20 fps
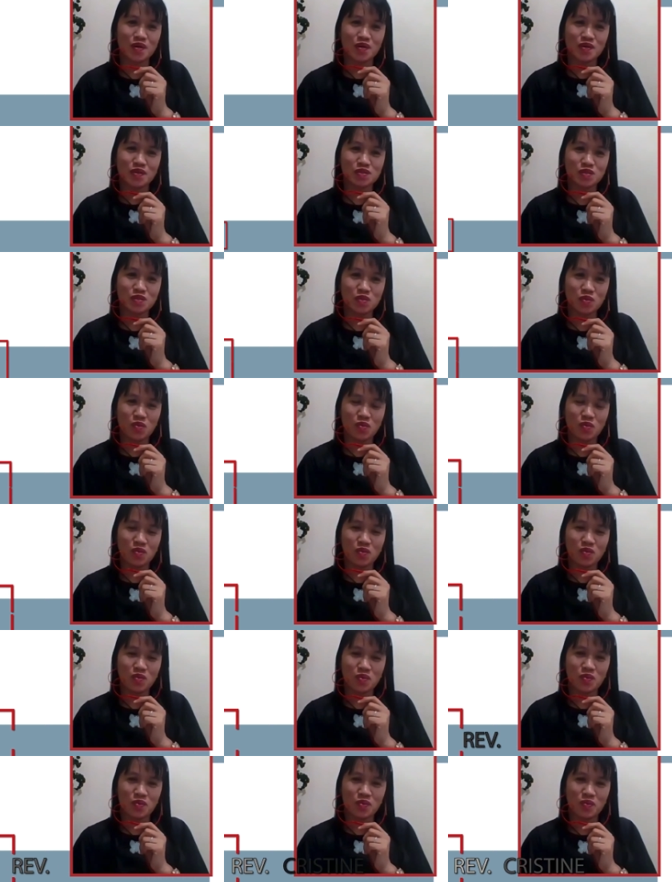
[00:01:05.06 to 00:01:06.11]

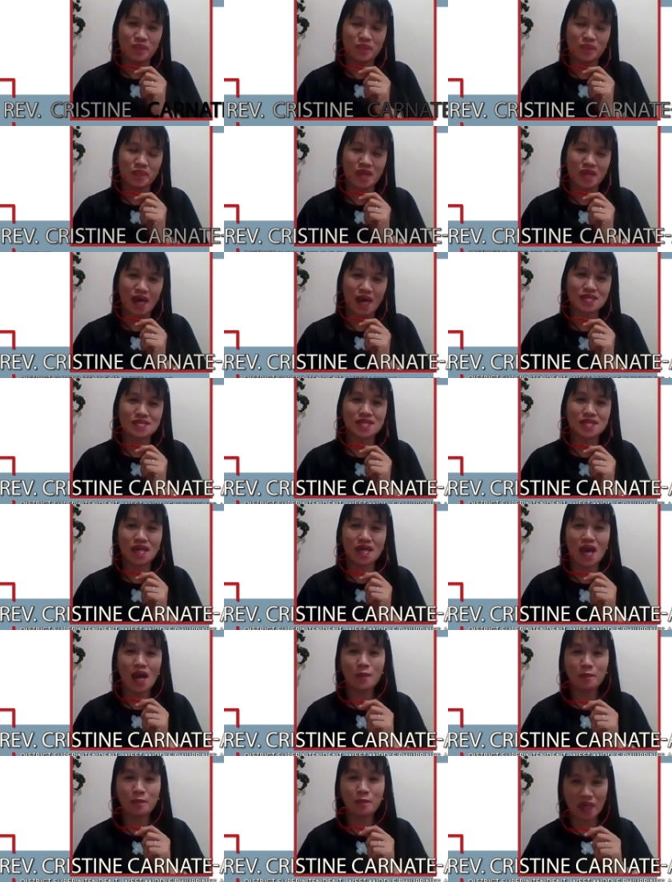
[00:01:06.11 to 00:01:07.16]
So, as a
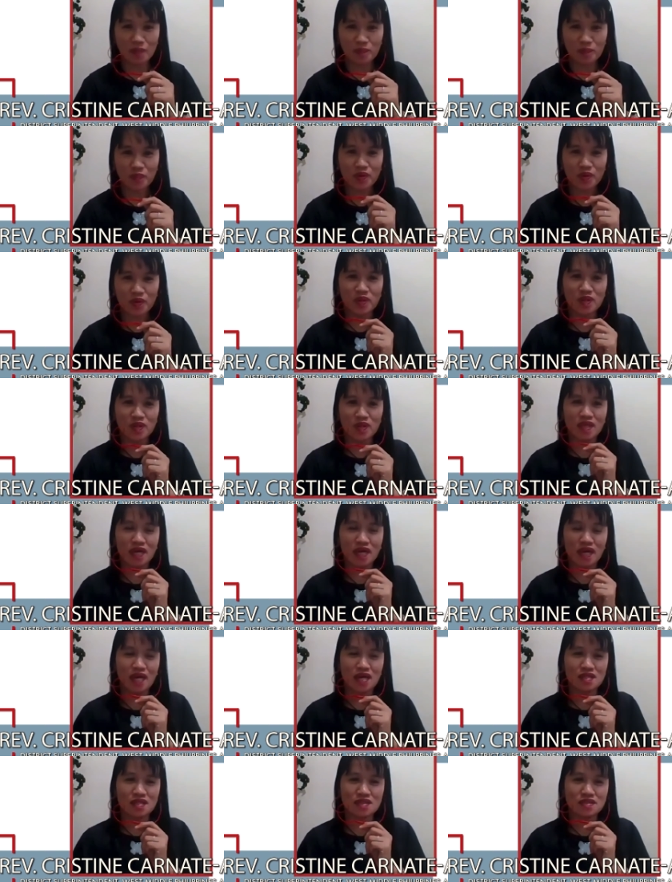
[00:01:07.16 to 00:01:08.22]
young people
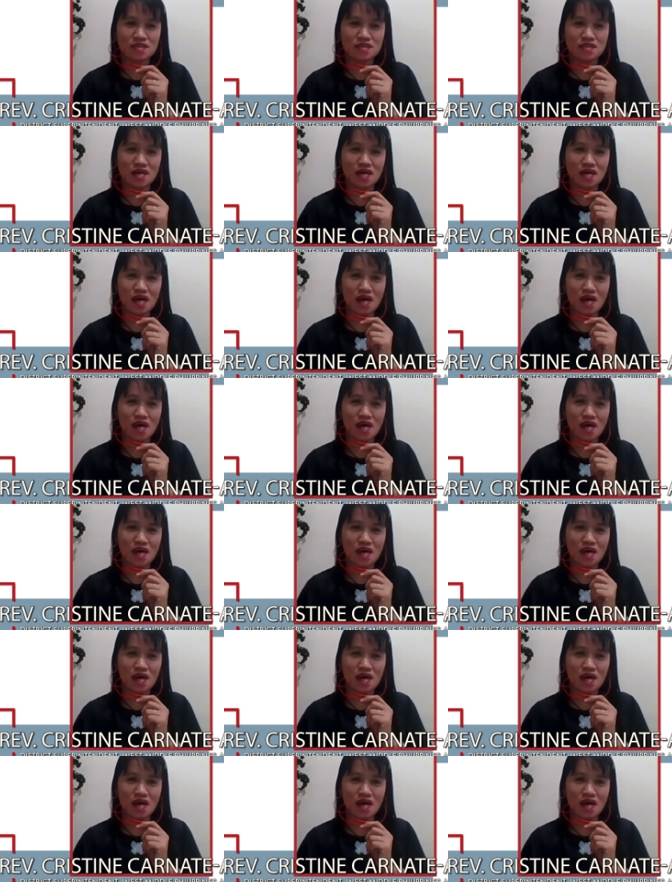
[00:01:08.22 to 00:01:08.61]
and